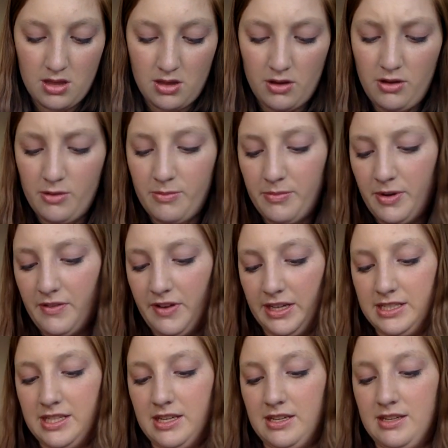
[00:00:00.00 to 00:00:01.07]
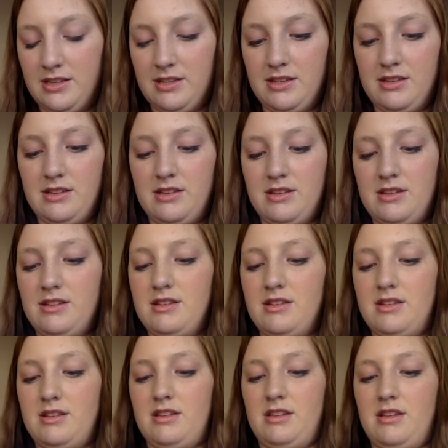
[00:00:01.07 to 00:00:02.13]
Oh, perfect.
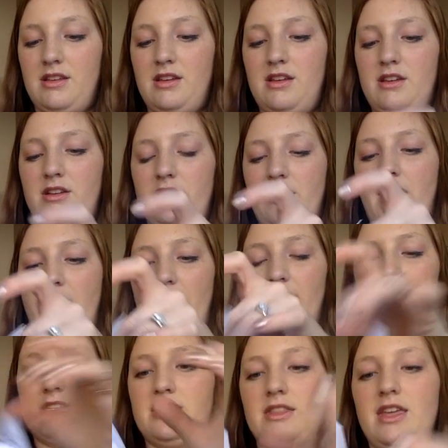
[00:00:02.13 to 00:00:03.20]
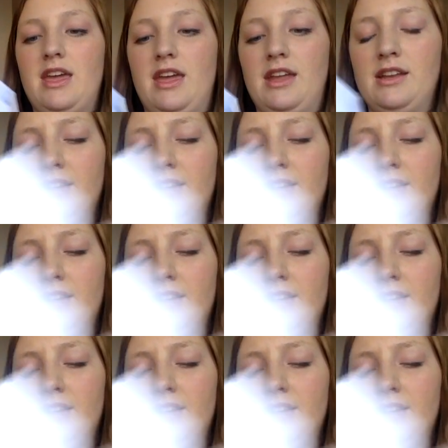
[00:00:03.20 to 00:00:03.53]
Alright, so then